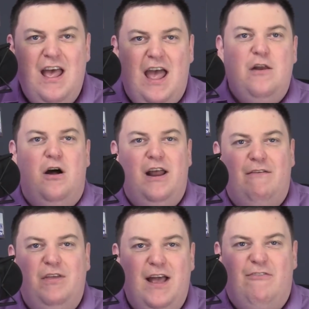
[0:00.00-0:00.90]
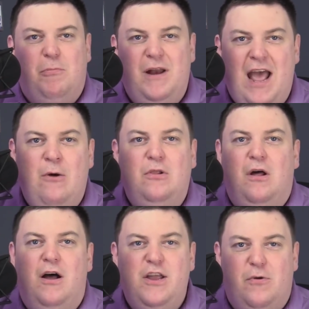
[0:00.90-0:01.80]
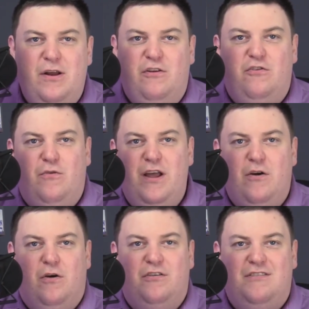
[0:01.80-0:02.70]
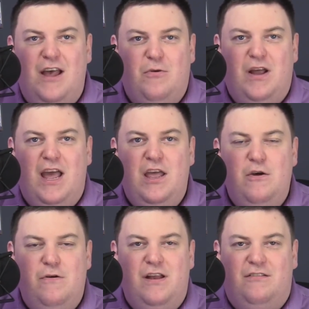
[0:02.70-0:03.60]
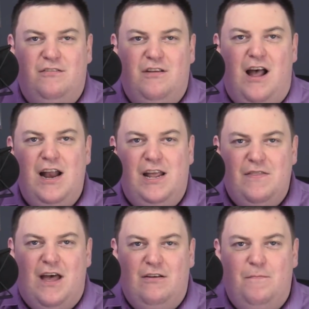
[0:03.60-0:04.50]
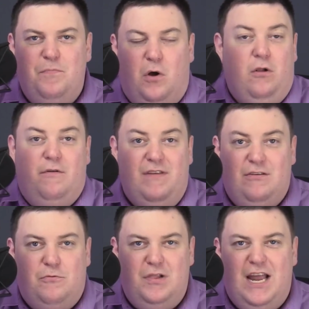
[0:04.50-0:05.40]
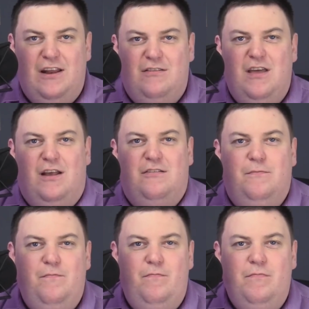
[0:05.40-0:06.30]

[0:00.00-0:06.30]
and not have the government outlaw your industry or segregate you in society, and that all of these related things.